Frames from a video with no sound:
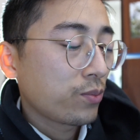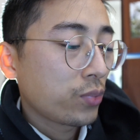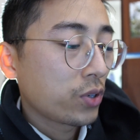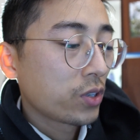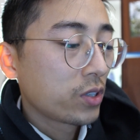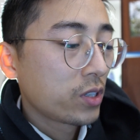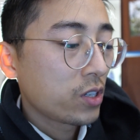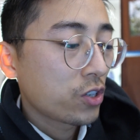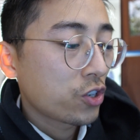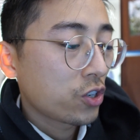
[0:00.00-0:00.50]

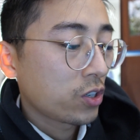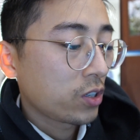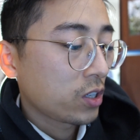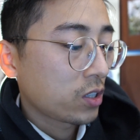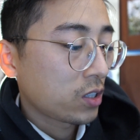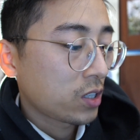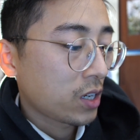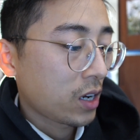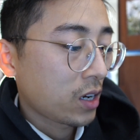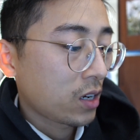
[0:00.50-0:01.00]
position
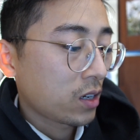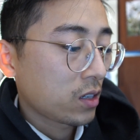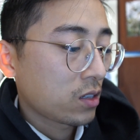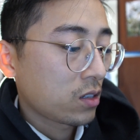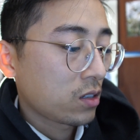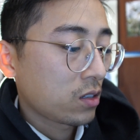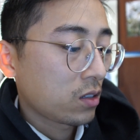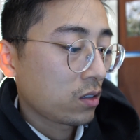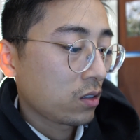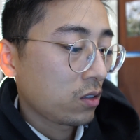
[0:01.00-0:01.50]
it
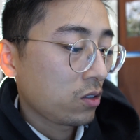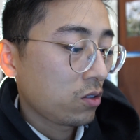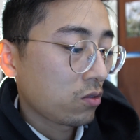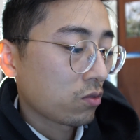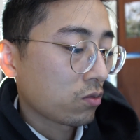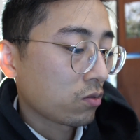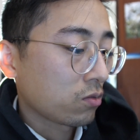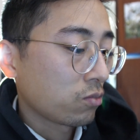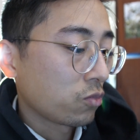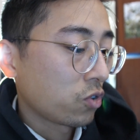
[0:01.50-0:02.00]
as, you
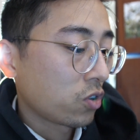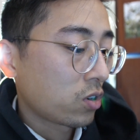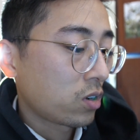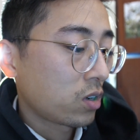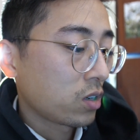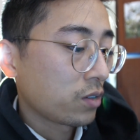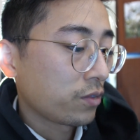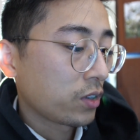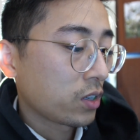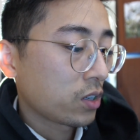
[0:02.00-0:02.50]
know, more
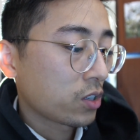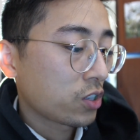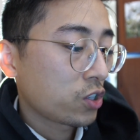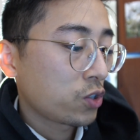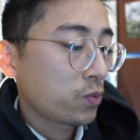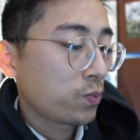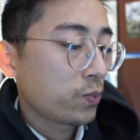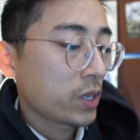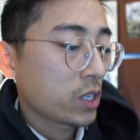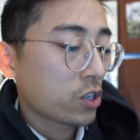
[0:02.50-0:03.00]
of a
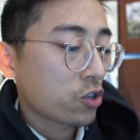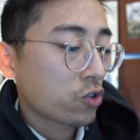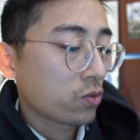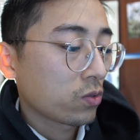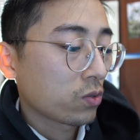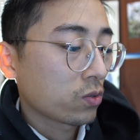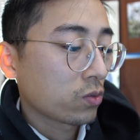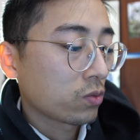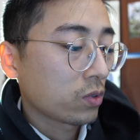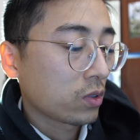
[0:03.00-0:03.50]

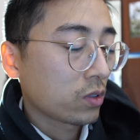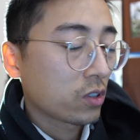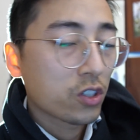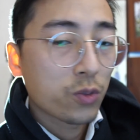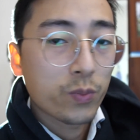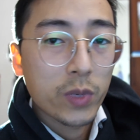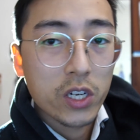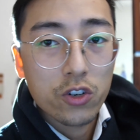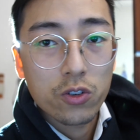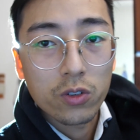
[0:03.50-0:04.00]

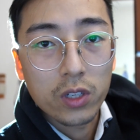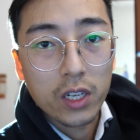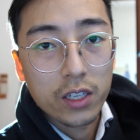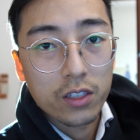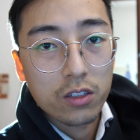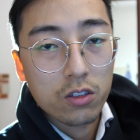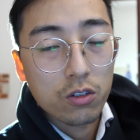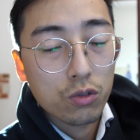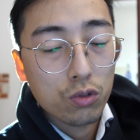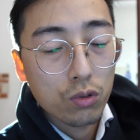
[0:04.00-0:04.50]

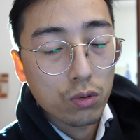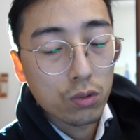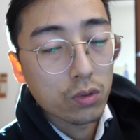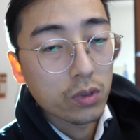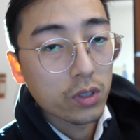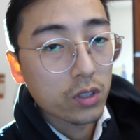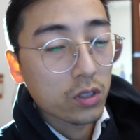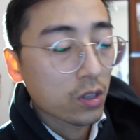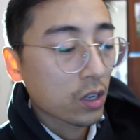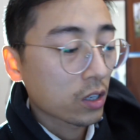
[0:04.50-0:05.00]
specialized
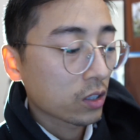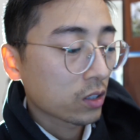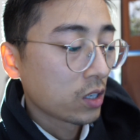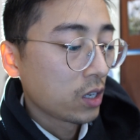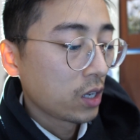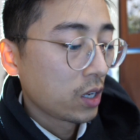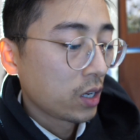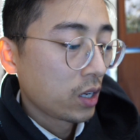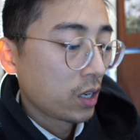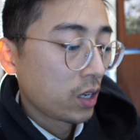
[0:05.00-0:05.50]
tool. It's not
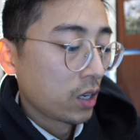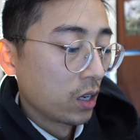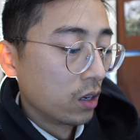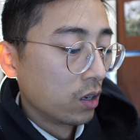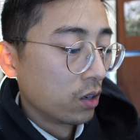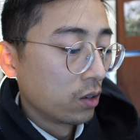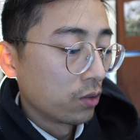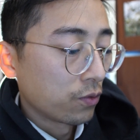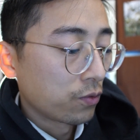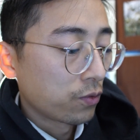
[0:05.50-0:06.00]

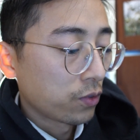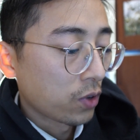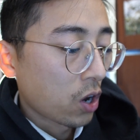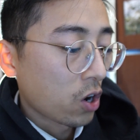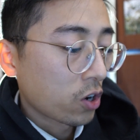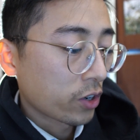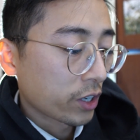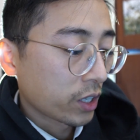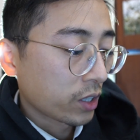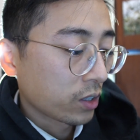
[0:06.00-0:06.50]

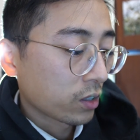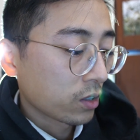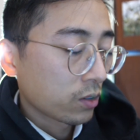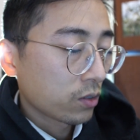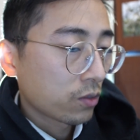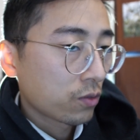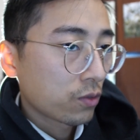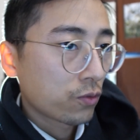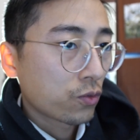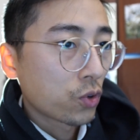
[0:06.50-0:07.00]
vlogging.
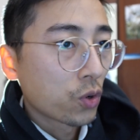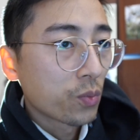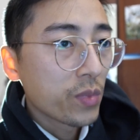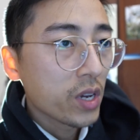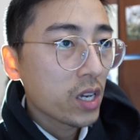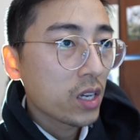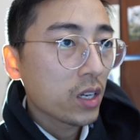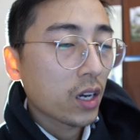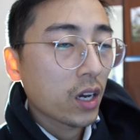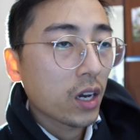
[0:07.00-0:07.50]
For
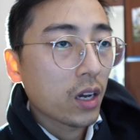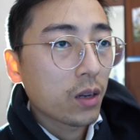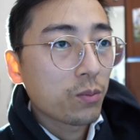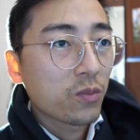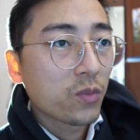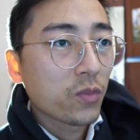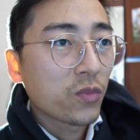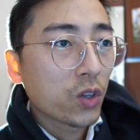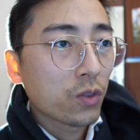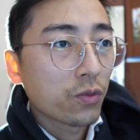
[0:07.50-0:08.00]
me, a
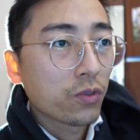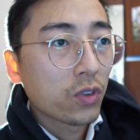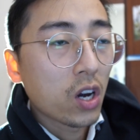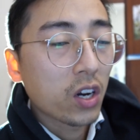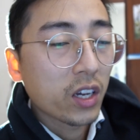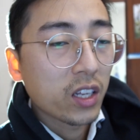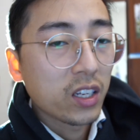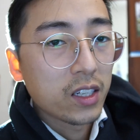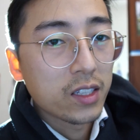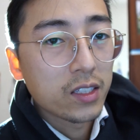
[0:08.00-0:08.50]

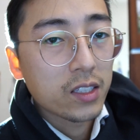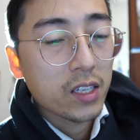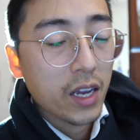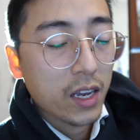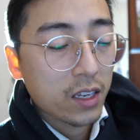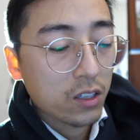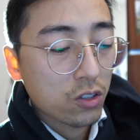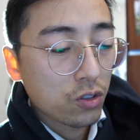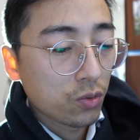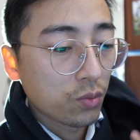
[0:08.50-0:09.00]
vlogging lens
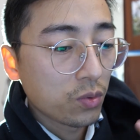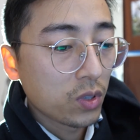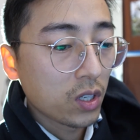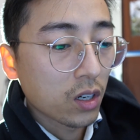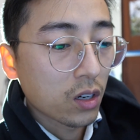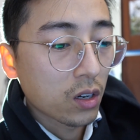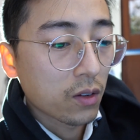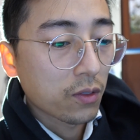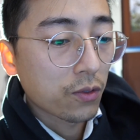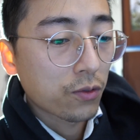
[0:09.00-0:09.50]
has to be
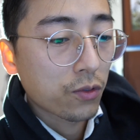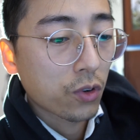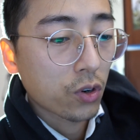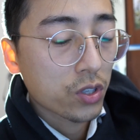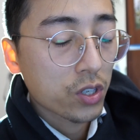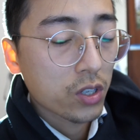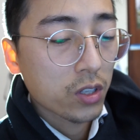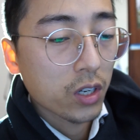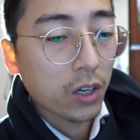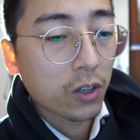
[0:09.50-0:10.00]
a
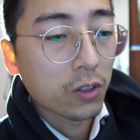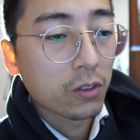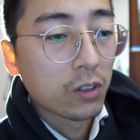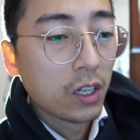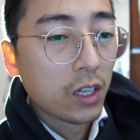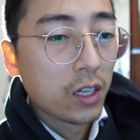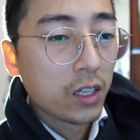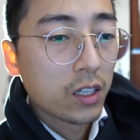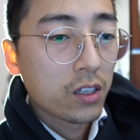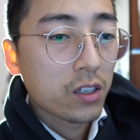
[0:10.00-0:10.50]
versatile
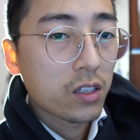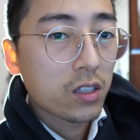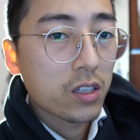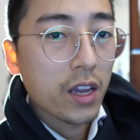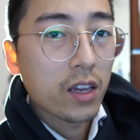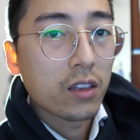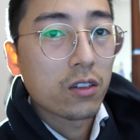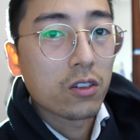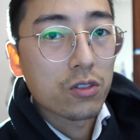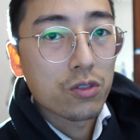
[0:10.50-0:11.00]

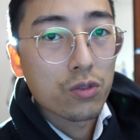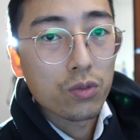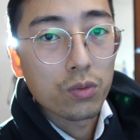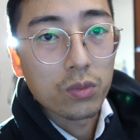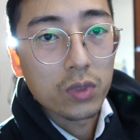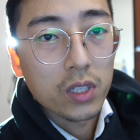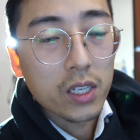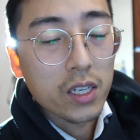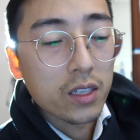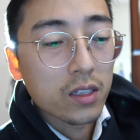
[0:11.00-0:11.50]
standard
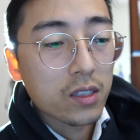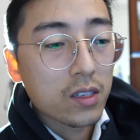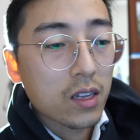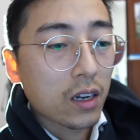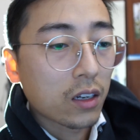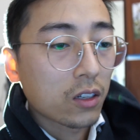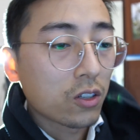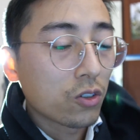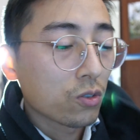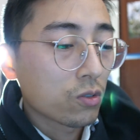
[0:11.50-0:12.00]
zoom lens
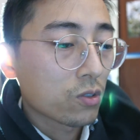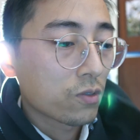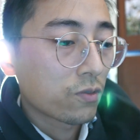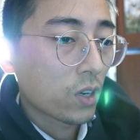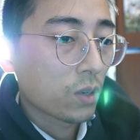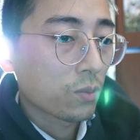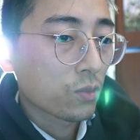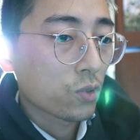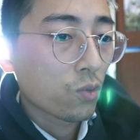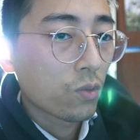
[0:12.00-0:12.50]
that goes
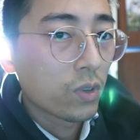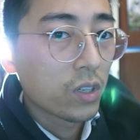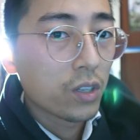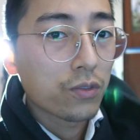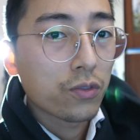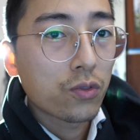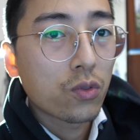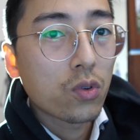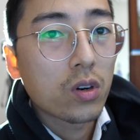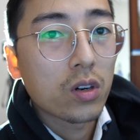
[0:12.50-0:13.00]
from
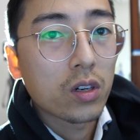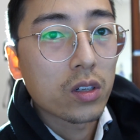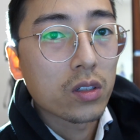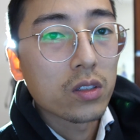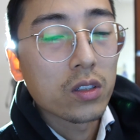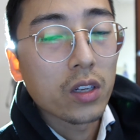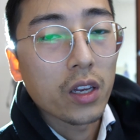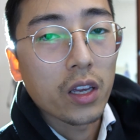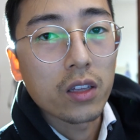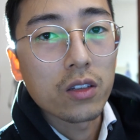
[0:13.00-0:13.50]
24
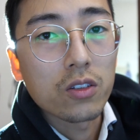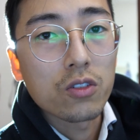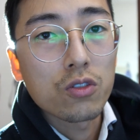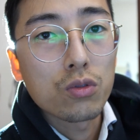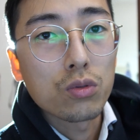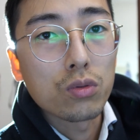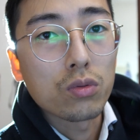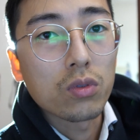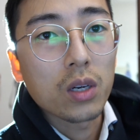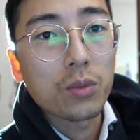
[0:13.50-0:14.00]
and
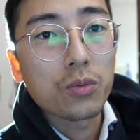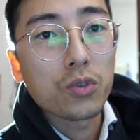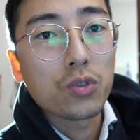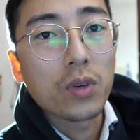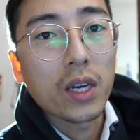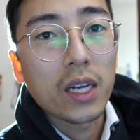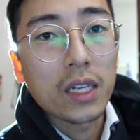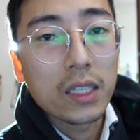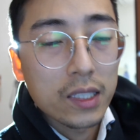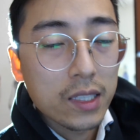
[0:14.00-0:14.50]
up
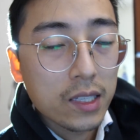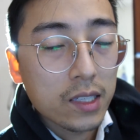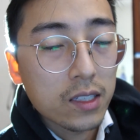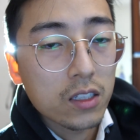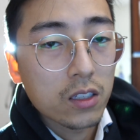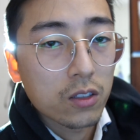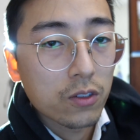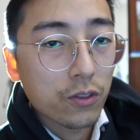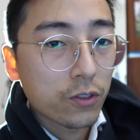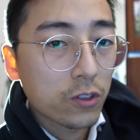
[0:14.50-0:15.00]
to at
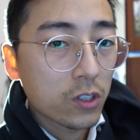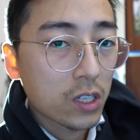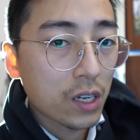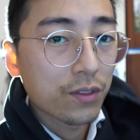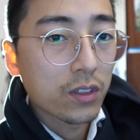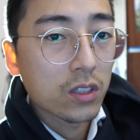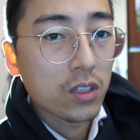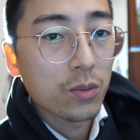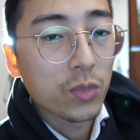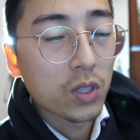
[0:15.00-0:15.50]
least
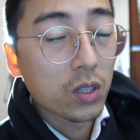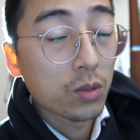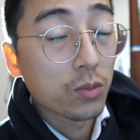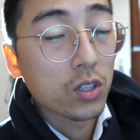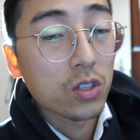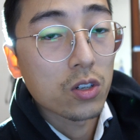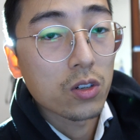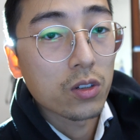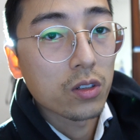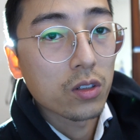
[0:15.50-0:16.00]

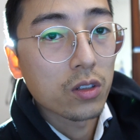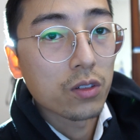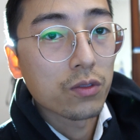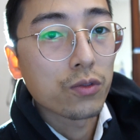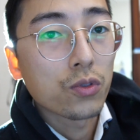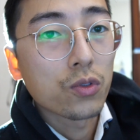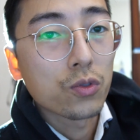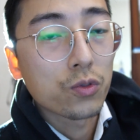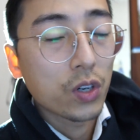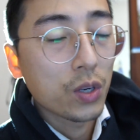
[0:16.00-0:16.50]
70mm in
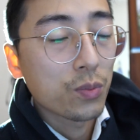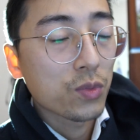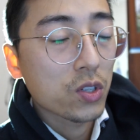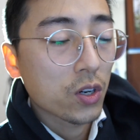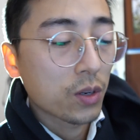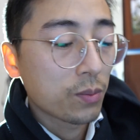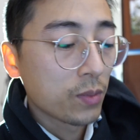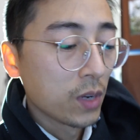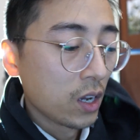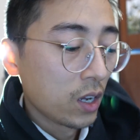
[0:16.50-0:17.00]
full frame
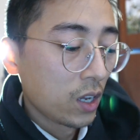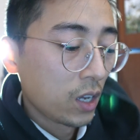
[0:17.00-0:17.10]
term.